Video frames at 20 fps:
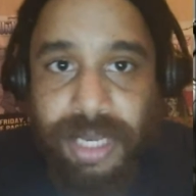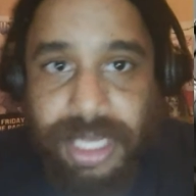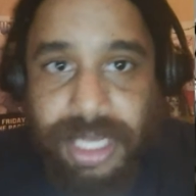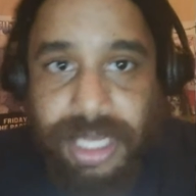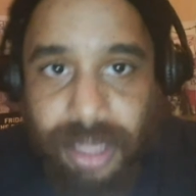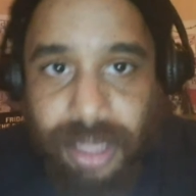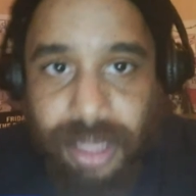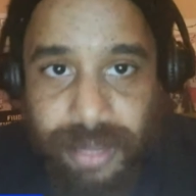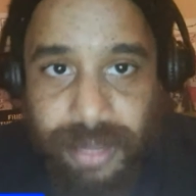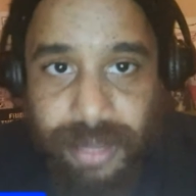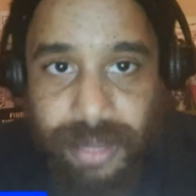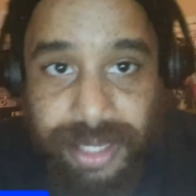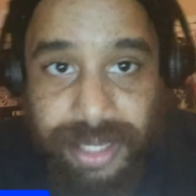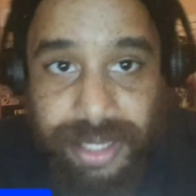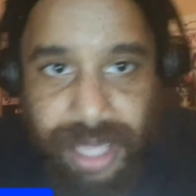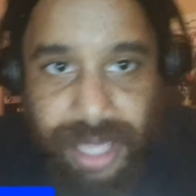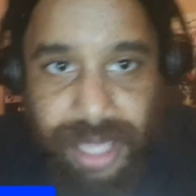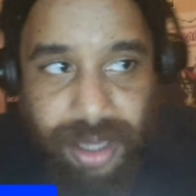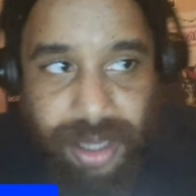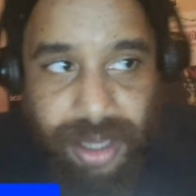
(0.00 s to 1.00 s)
though. It's
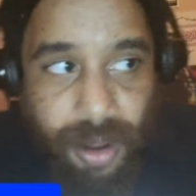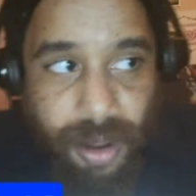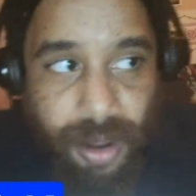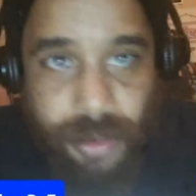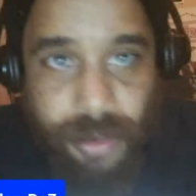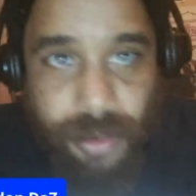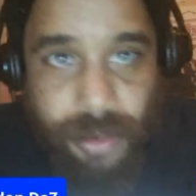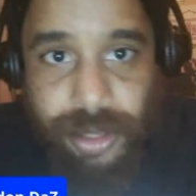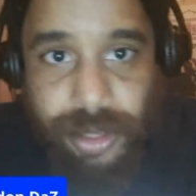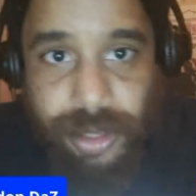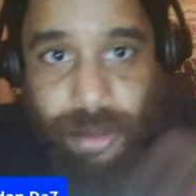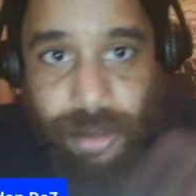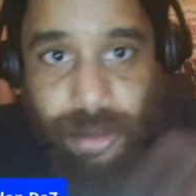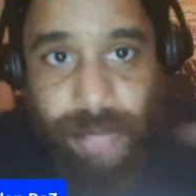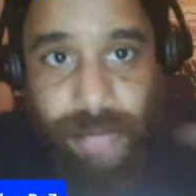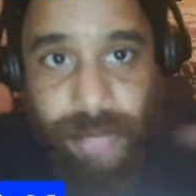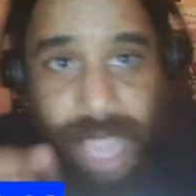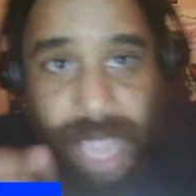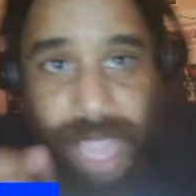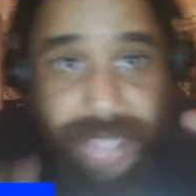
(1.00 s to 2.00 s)
like, oh, you
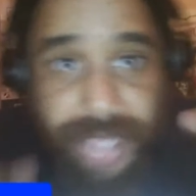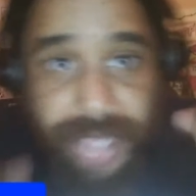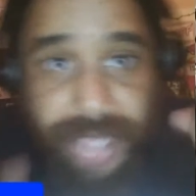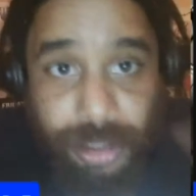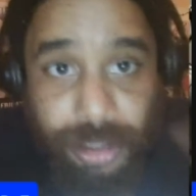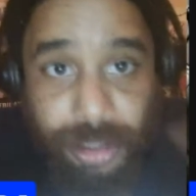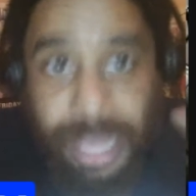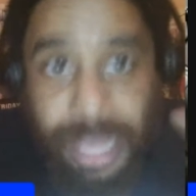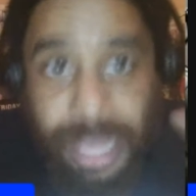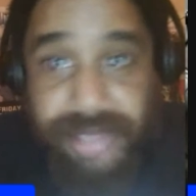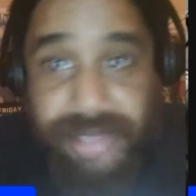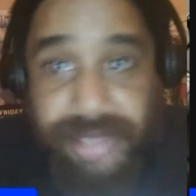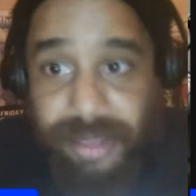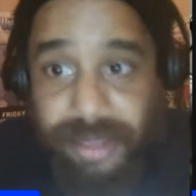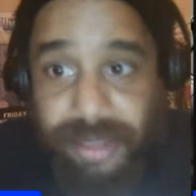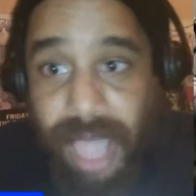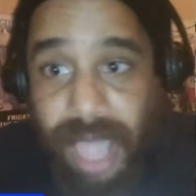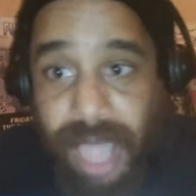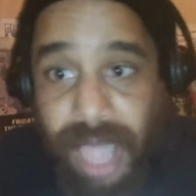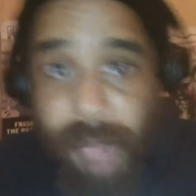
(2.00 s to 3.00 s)
guys are
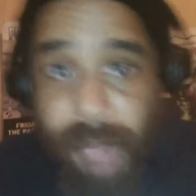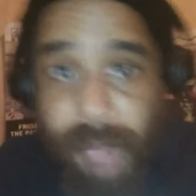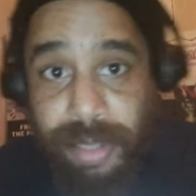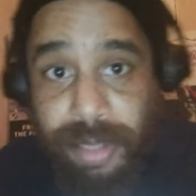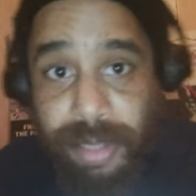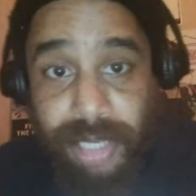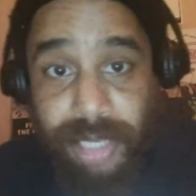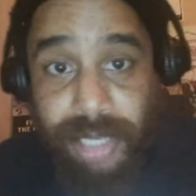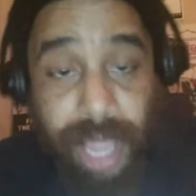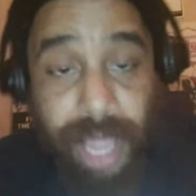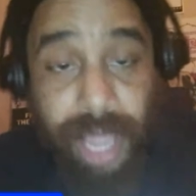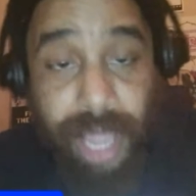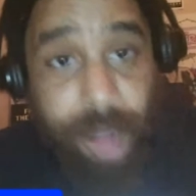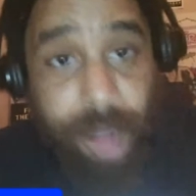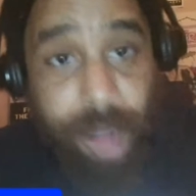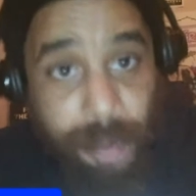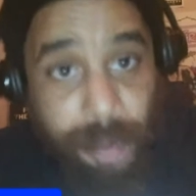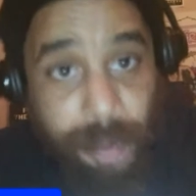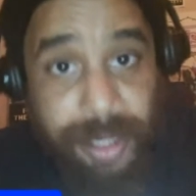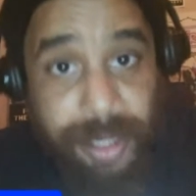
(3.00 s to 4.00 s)

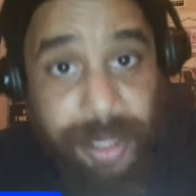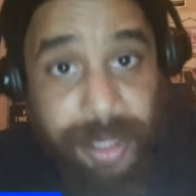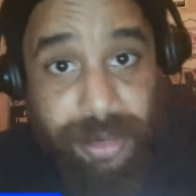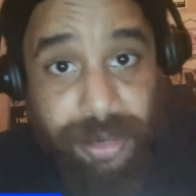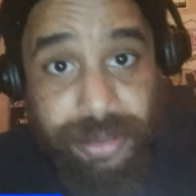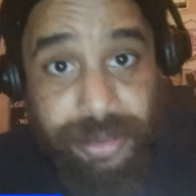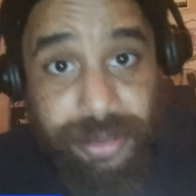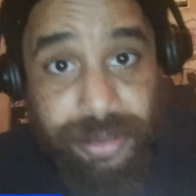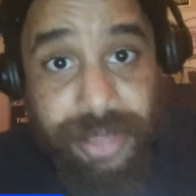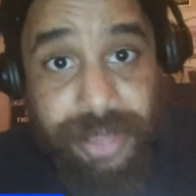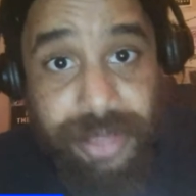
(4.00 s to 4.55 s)
carpenters,